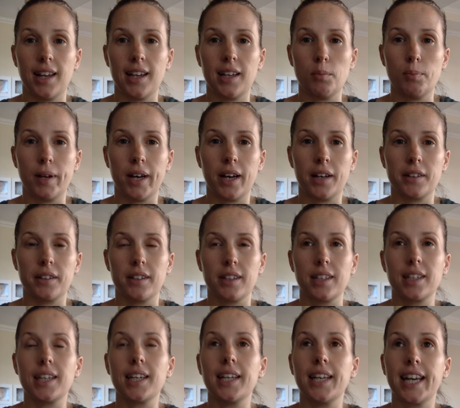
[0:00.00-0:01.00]
and about
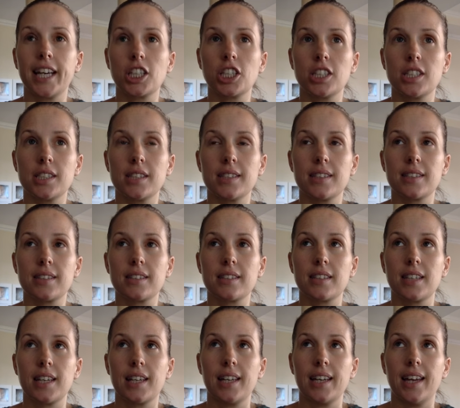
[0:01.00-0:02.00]
connections,
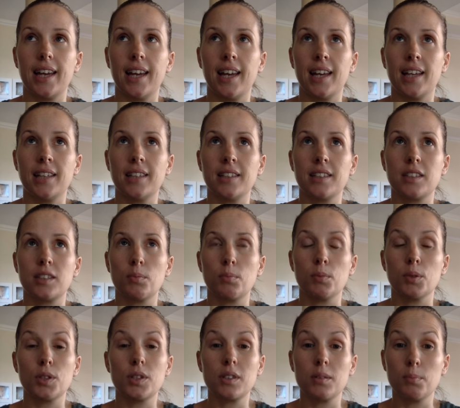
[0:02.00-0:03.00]
and
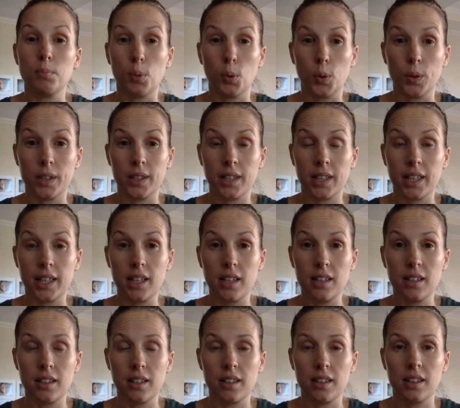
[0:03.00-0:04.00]
most
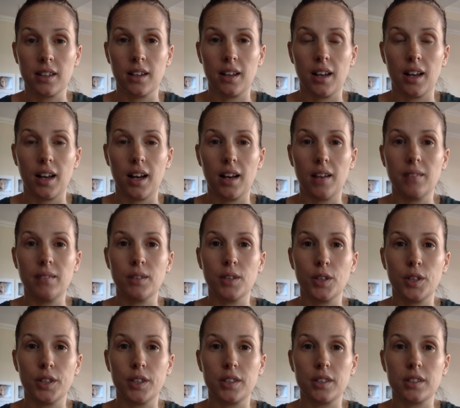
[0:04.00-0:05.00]
importantly, I've
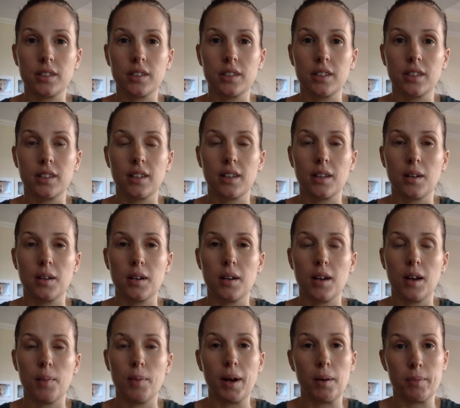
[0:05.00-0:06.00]
learnt
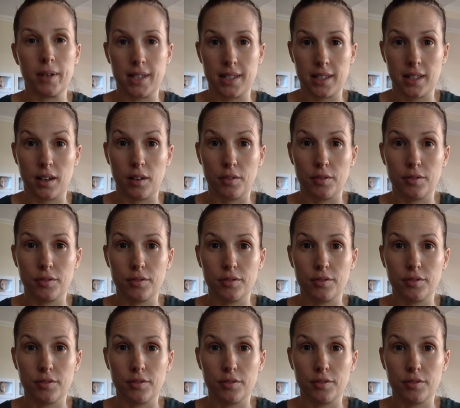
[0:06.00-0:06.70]
about myself.